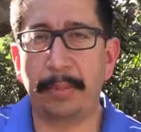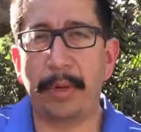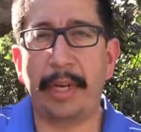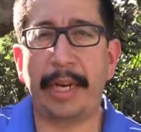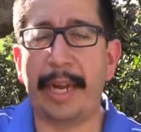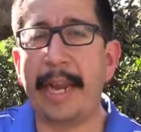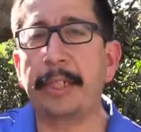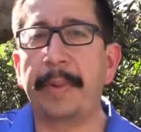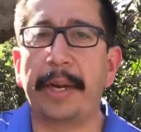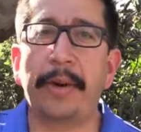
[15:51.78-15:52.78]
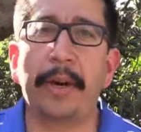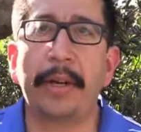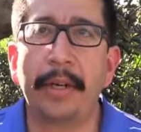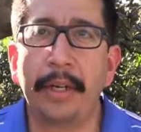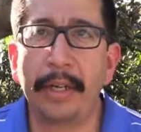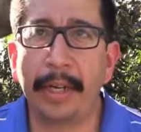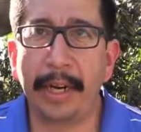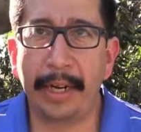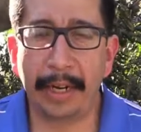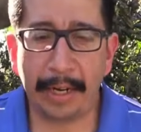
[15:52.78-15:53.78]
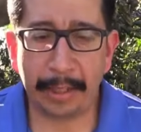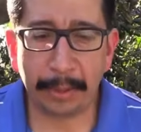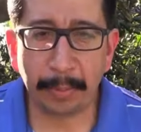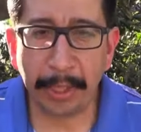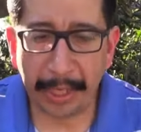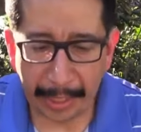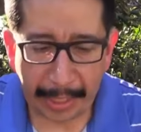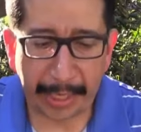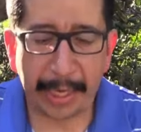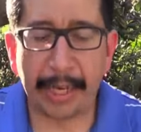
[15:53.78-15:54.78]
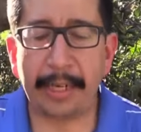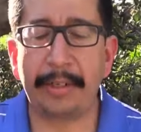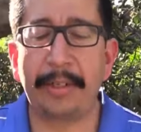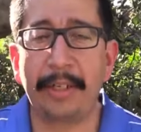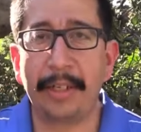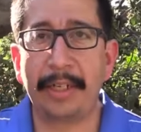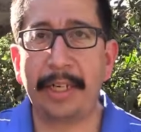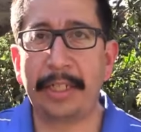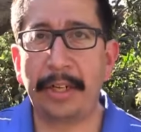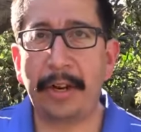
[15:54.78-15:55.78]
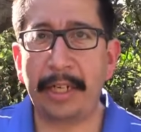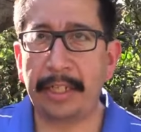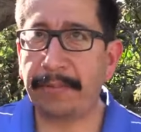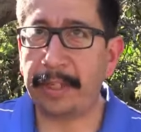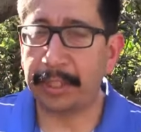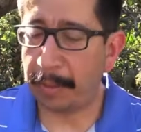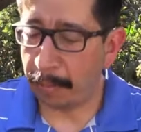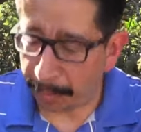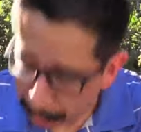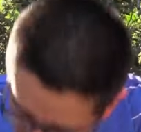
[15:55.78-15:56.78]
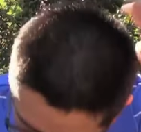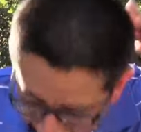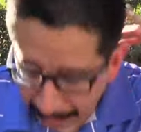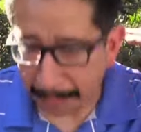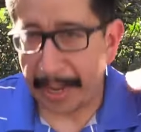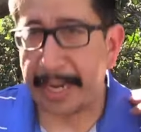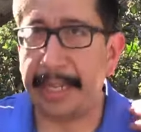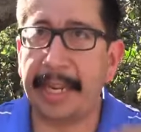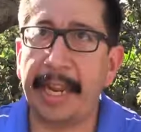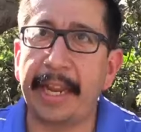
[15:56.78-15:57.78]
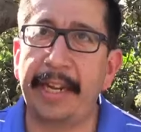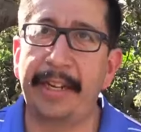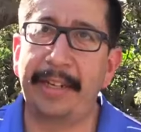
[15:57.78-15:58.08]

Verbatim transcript: small, like a hatchback car. And I was putting it in, and next thing you know, I just felt something smack me in the back of the head.